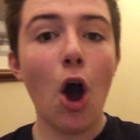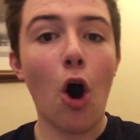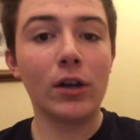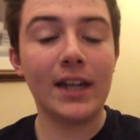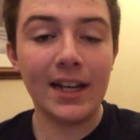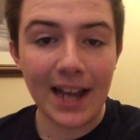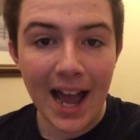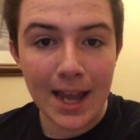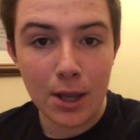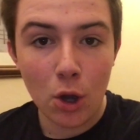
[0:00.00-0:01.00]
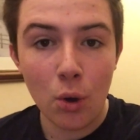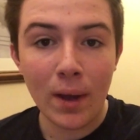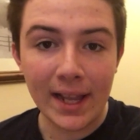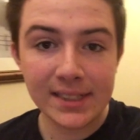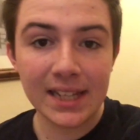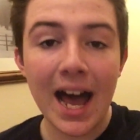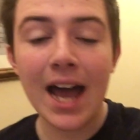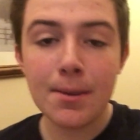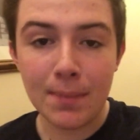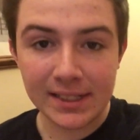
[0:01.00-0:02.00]
on an iOS
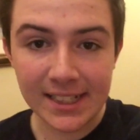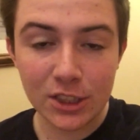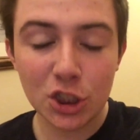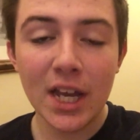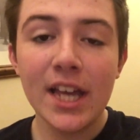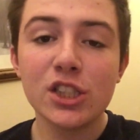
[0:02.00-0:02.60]
iMessage.